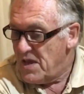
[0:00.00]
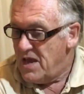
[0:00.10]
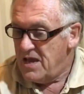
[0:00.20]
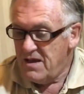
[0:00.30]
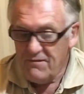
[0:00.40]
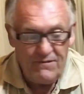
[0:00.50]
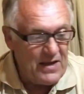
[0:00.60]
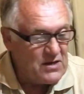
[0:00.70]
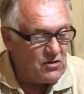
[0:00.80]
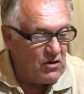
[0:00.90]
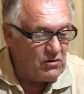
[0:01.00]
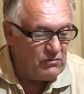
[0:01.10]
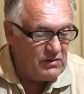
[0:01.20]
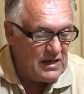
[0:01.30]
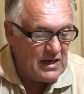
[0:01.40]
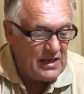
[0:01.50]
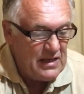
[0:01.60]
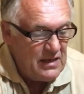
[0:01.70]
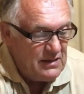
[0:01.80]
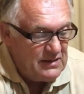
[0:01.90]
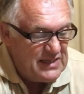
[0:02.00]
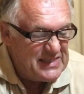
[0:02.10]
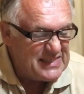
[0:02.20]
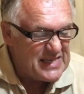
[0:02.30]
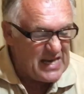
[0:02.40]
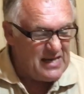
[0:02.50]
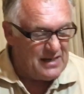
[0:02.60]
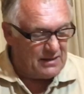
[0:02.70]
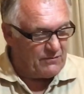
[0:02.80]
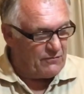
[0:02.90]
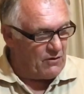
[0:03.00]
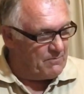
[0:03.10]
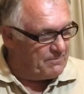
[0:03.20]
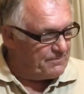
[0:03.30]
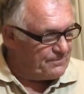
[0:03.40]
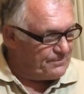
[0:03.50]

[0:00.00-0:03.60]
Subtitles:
if that dog really descended from